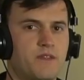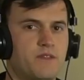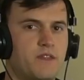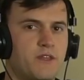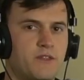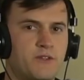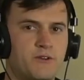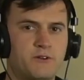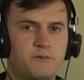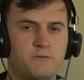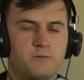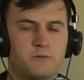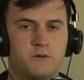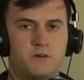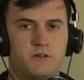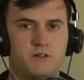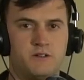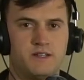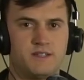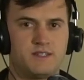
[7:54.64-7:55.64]
The third
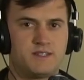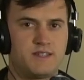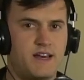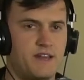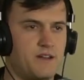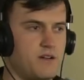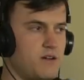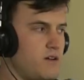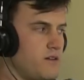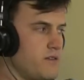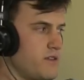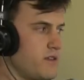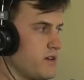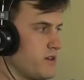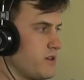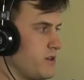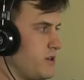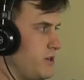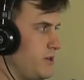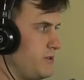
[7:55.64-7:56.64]
rule is that all
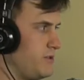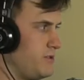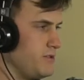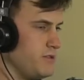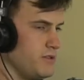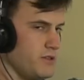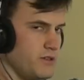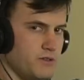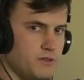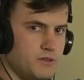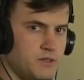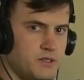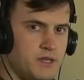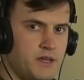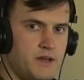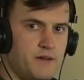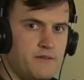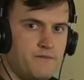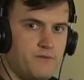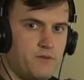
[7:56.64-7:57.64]
the code you use
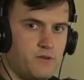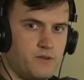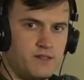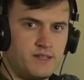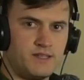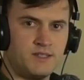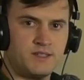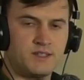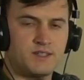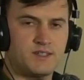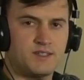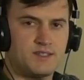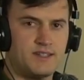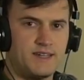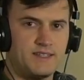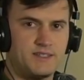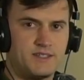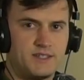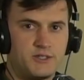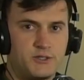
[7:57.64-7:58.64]
for these
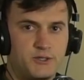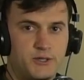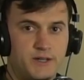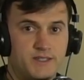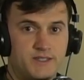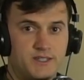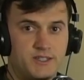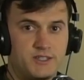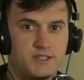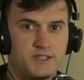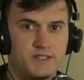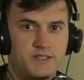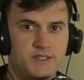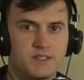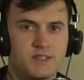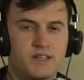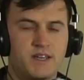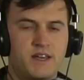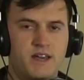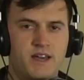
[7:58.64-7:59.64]
states and
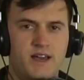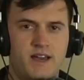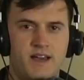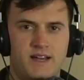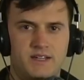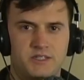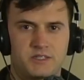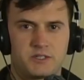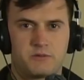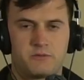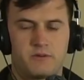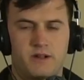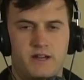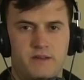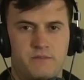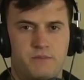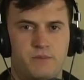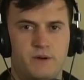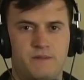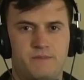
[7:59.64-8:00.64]
transitions has to
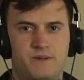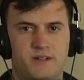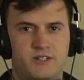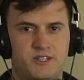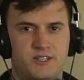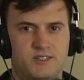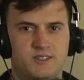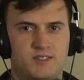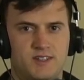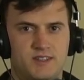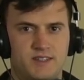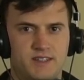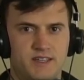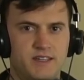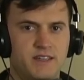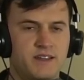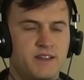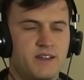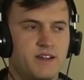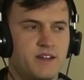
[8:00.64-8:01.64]
run pretty much
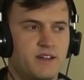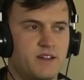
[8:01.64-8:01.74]
instantly.